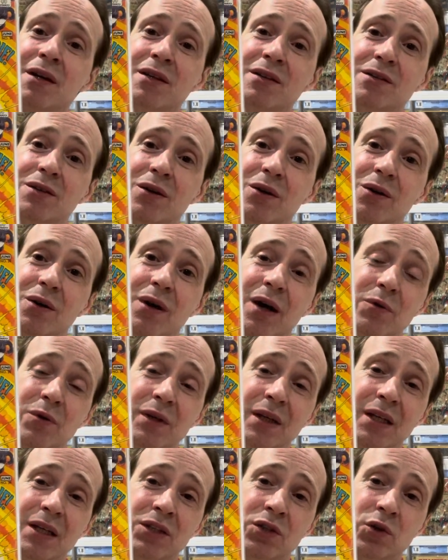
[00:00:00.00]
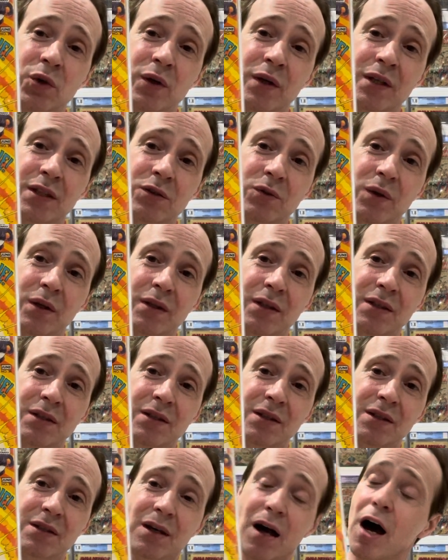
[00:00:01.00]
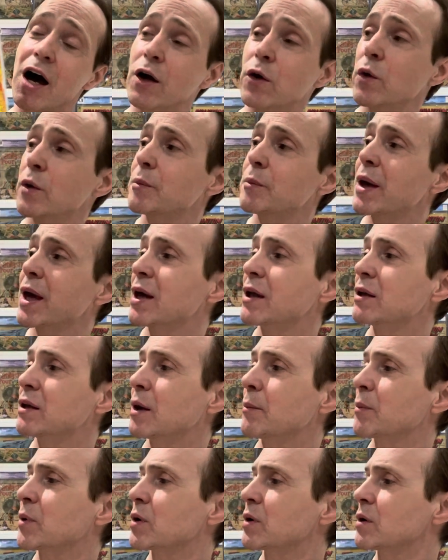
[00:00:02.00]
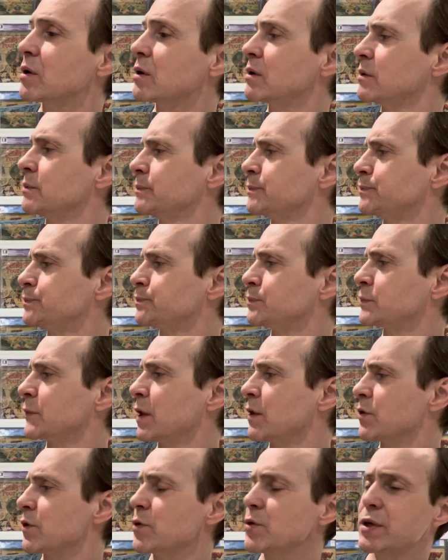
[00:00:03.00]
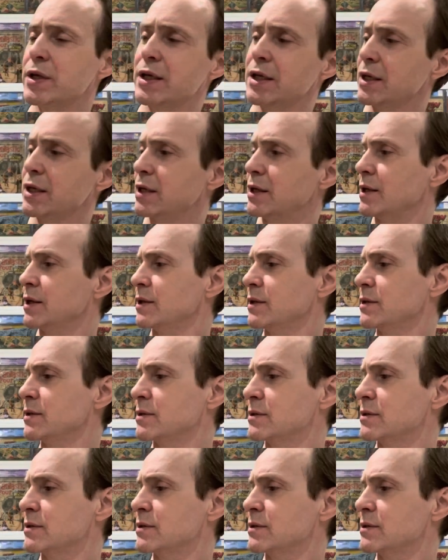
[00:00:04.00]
So I really enjoy this one. This is Aquaman number 39.